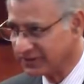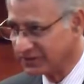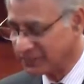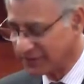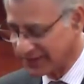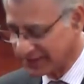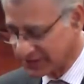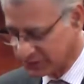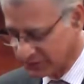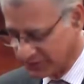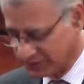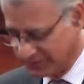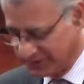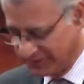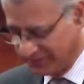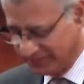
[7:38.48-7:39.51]

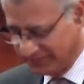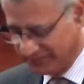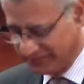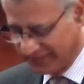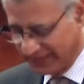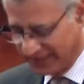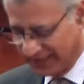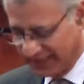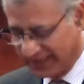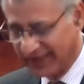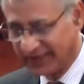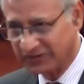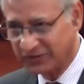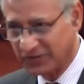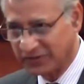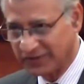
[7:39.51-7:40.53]
Kumaraswamy
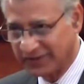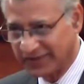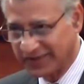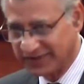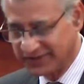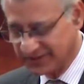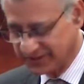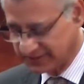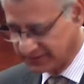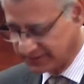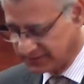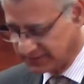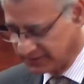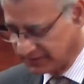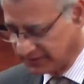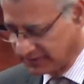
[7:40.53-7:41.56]
and the
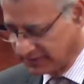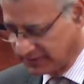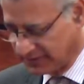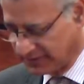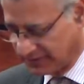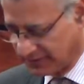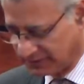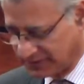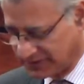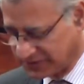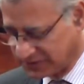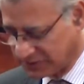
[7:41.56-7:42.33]
organizers of this